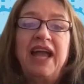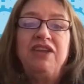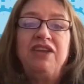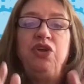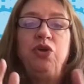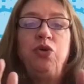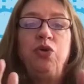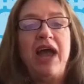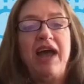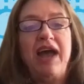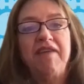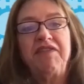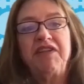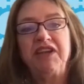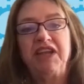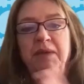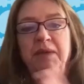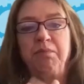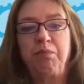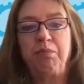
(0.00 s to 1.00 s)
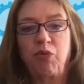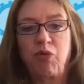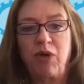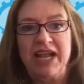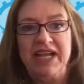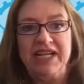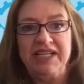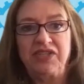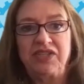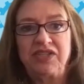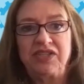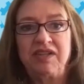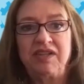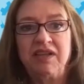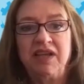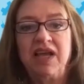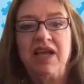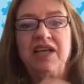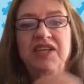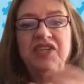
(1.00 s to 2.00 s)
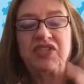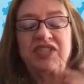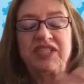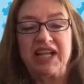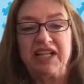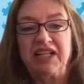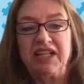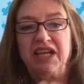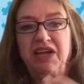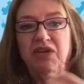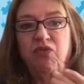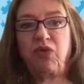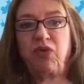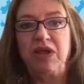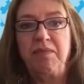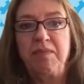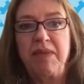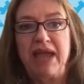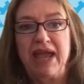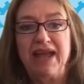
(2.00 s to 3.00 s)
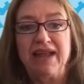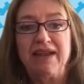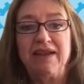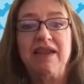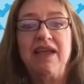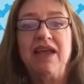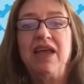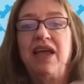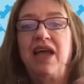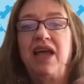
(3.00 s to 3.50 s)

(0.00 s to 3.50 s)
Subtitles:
and you haven't embraced selling reman,